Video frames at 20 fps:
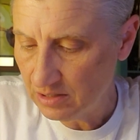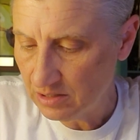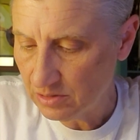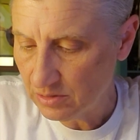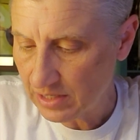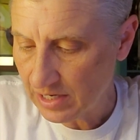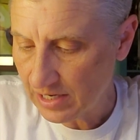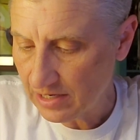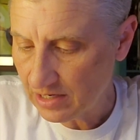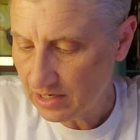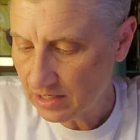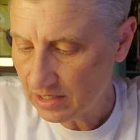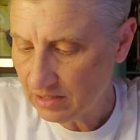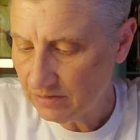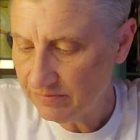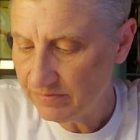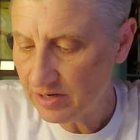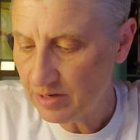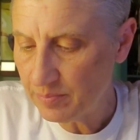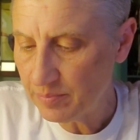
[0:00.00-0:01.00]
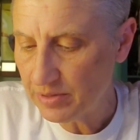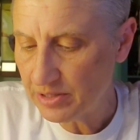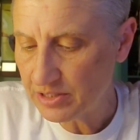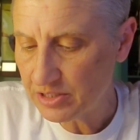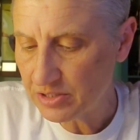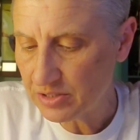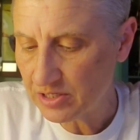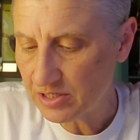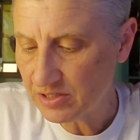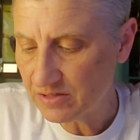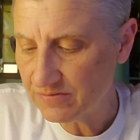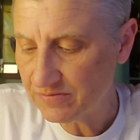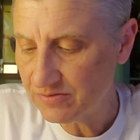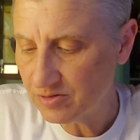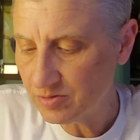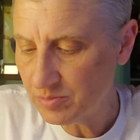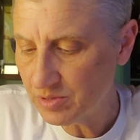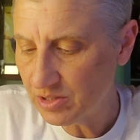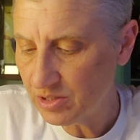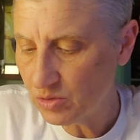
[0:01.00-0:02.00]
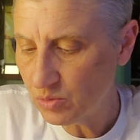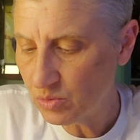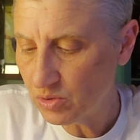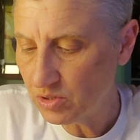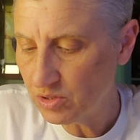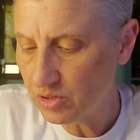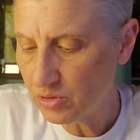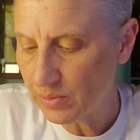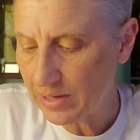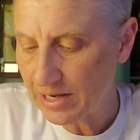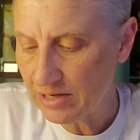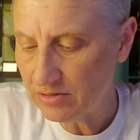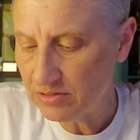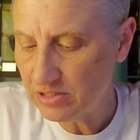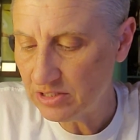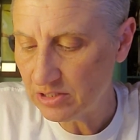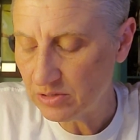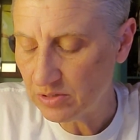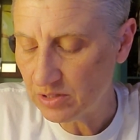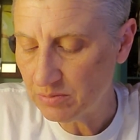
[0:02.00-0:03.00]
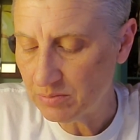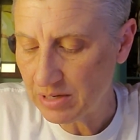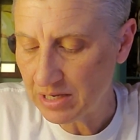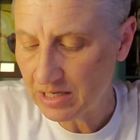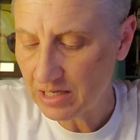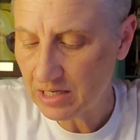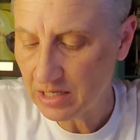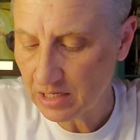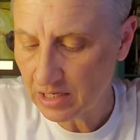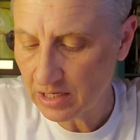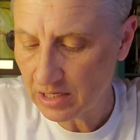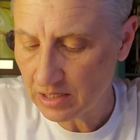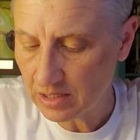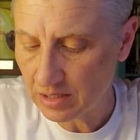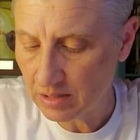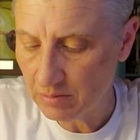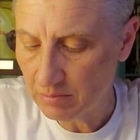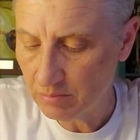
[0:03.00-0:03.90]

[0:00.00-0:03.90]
You cannot give up on transforming the world around you and making it